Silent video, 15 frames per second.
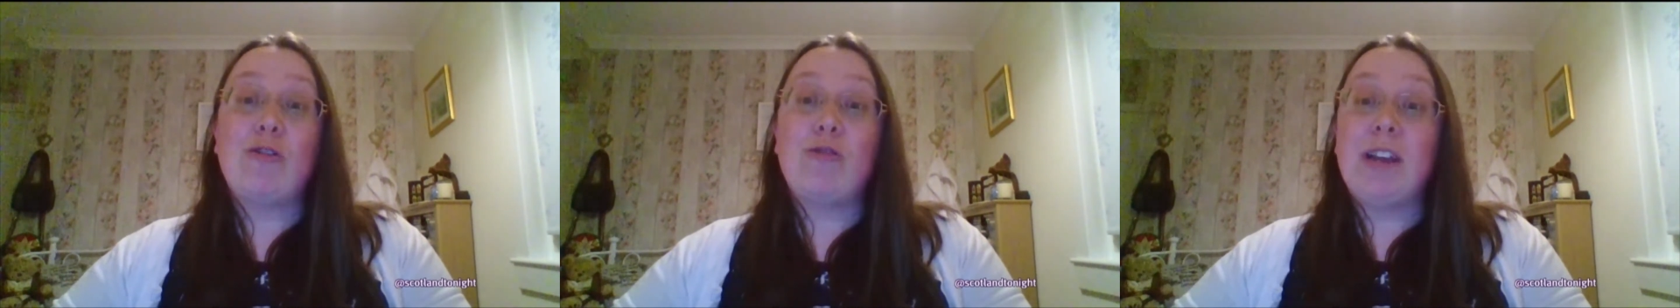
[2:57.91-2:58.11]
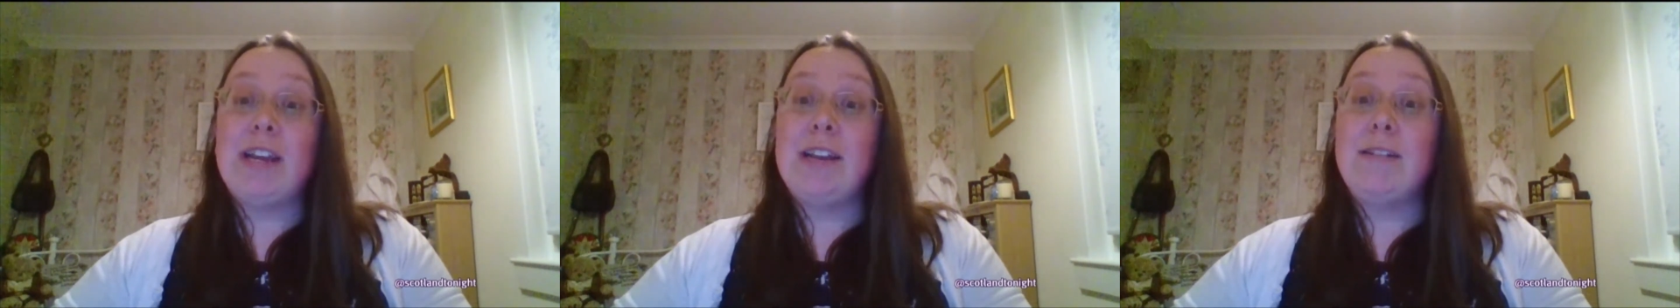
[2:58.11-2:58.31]

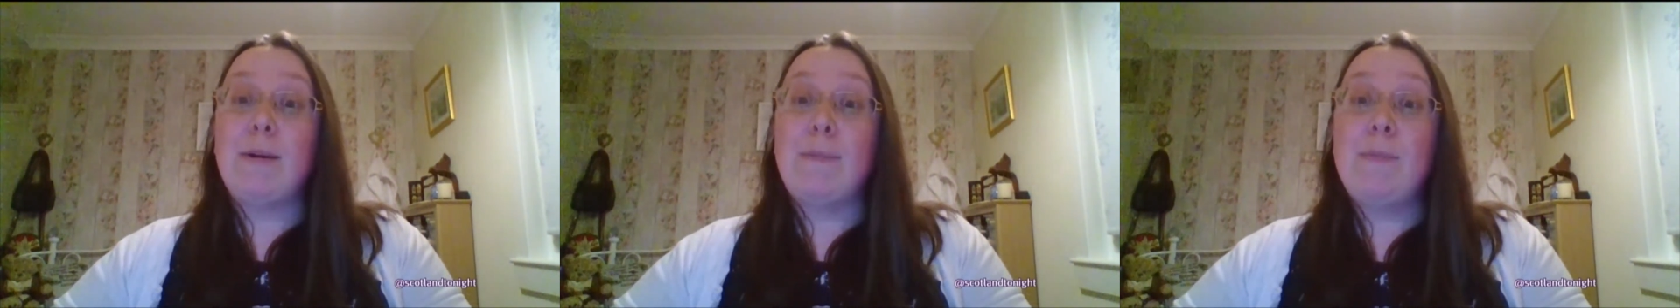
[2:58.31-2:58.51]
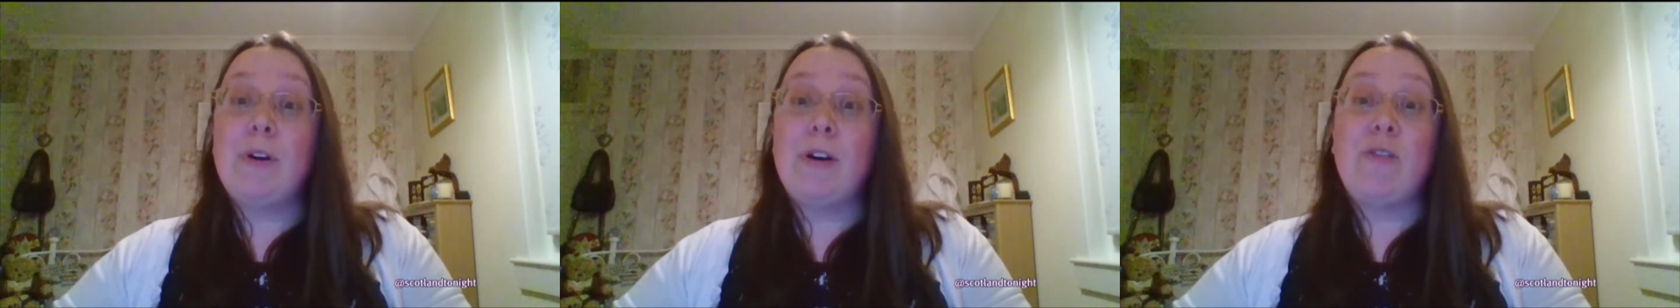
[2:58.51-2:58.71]
great
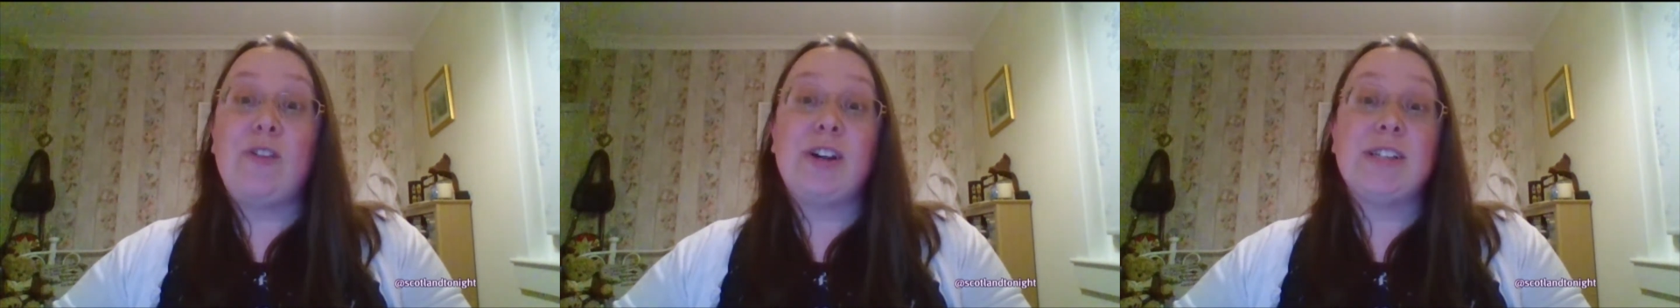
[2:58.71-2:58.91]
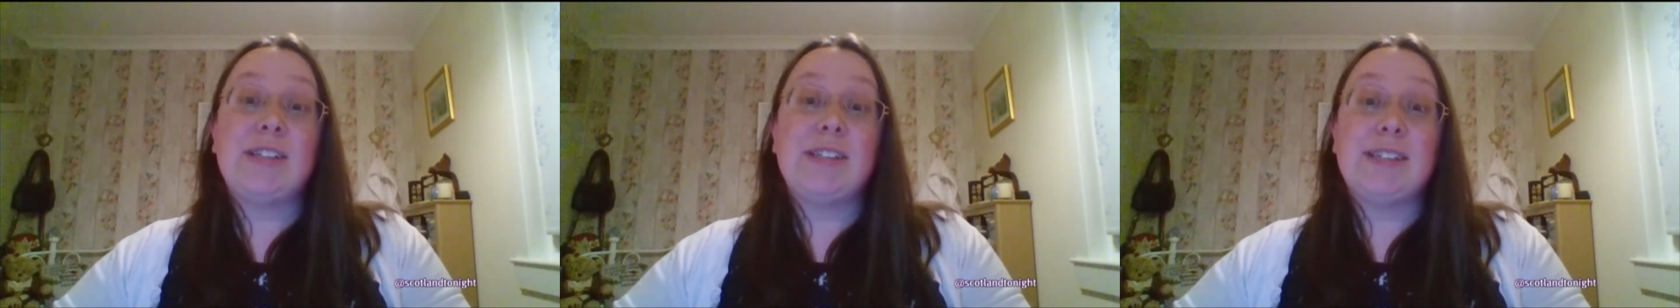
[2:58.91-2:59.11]
number of
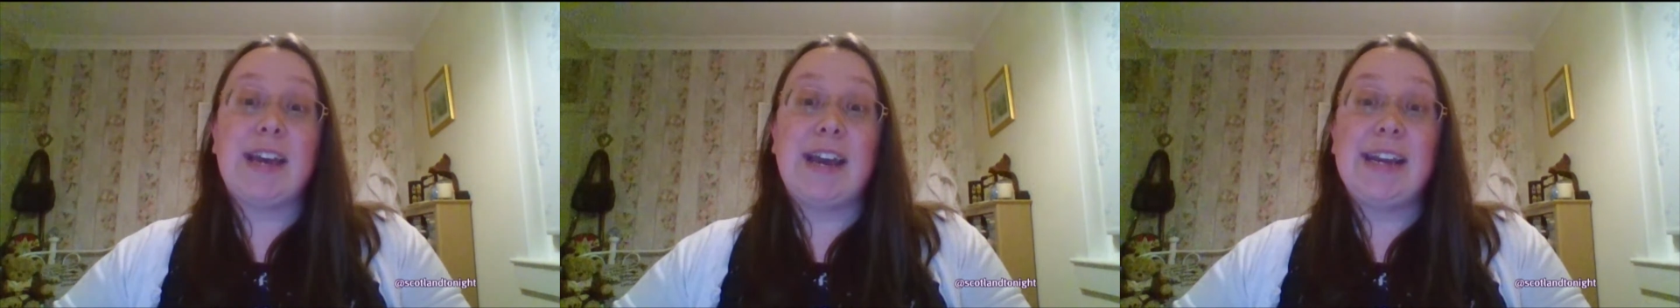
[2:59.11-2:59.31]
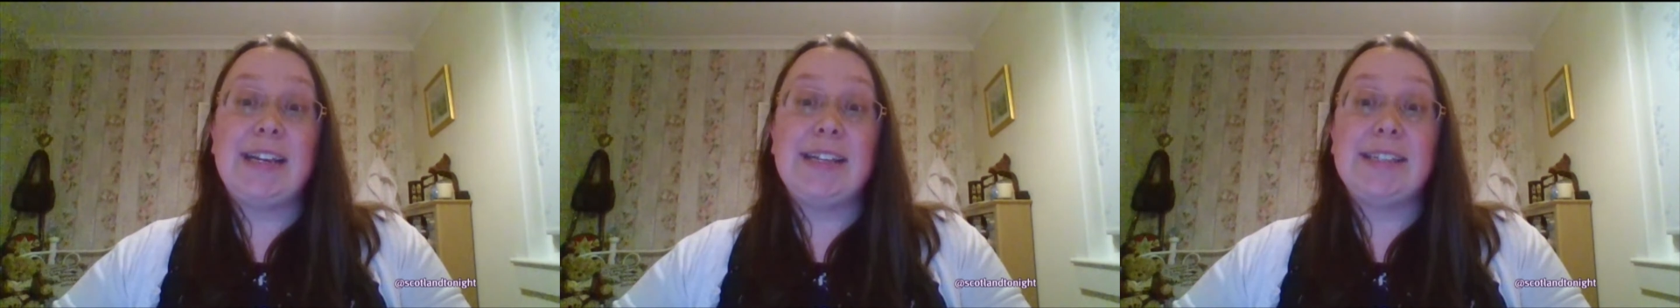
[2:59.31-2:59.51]
our
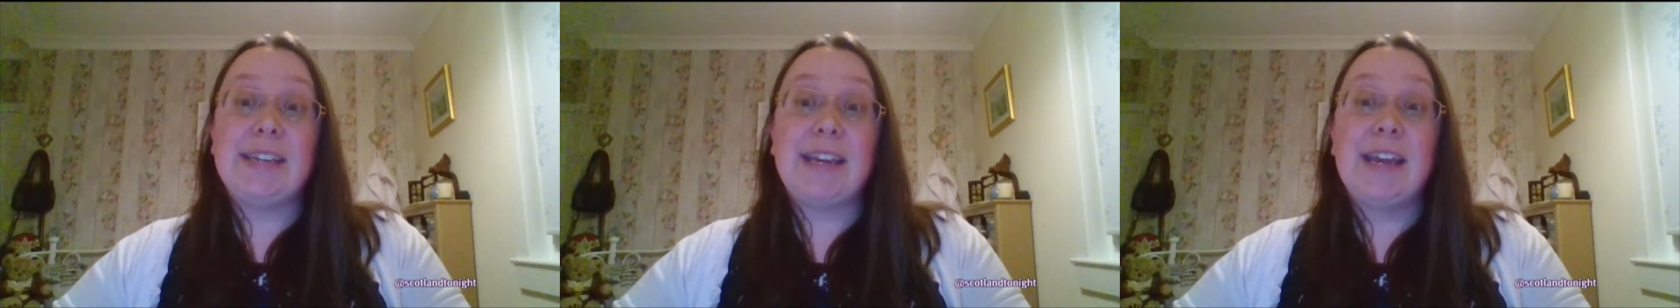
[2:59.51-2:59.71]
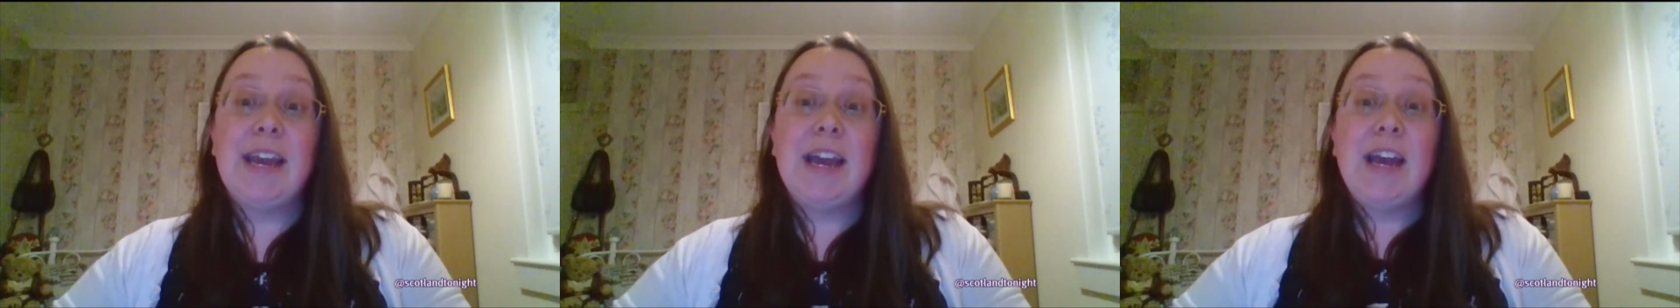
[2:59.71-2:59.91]

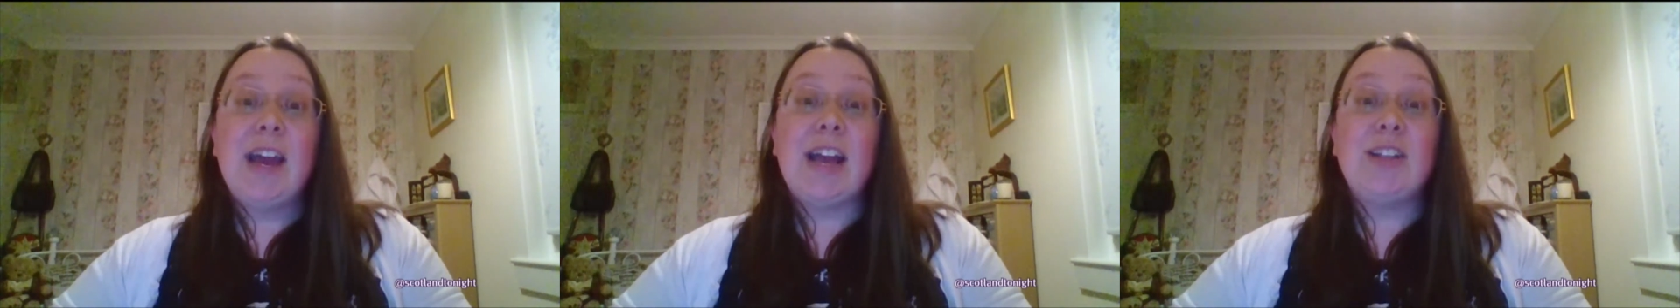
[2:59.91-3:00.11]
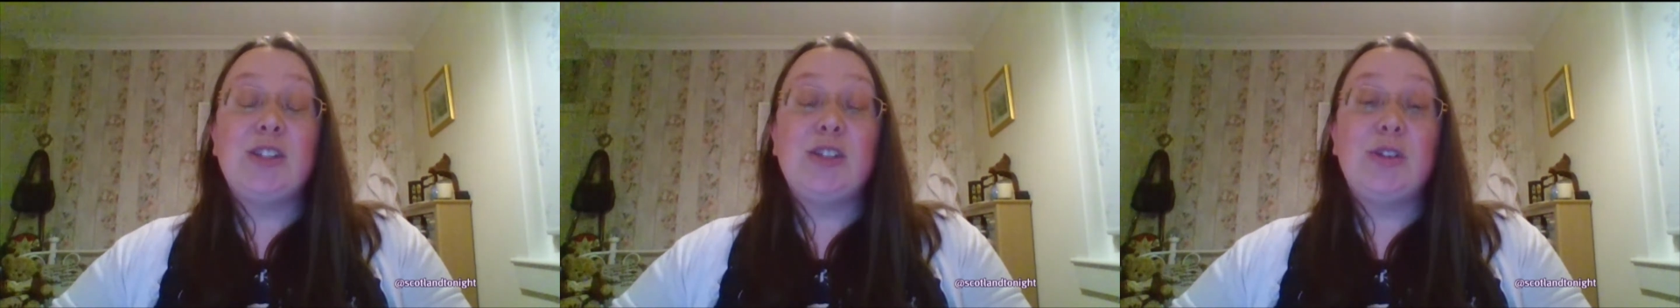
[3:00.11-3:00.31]
society
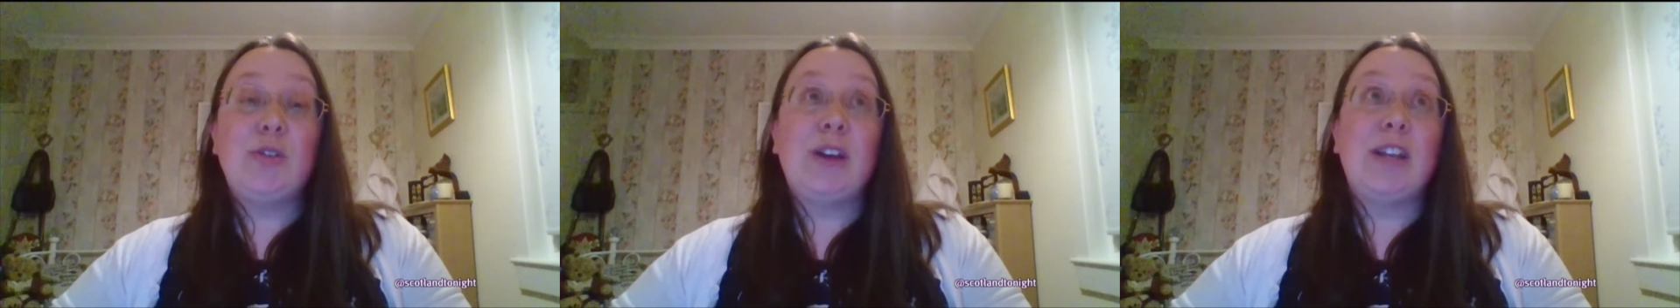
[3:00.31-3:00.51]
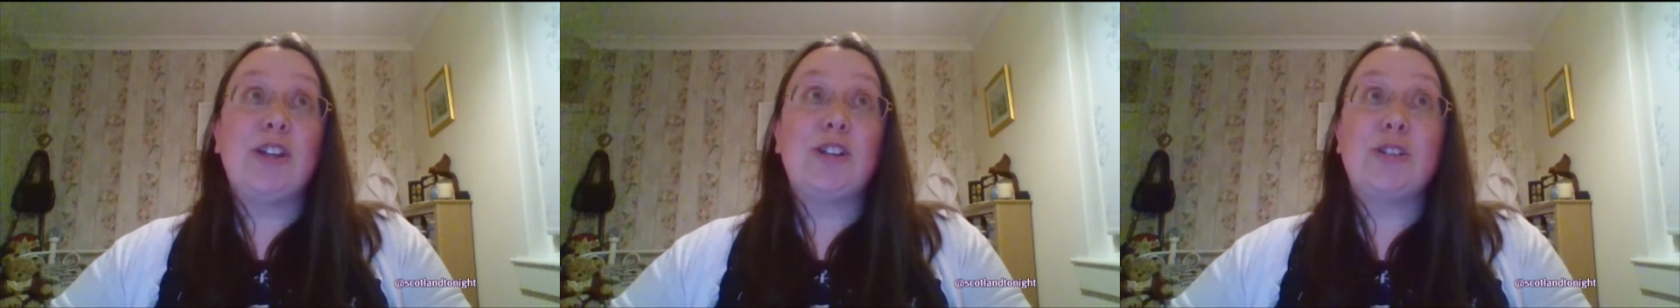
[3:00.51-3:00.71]
into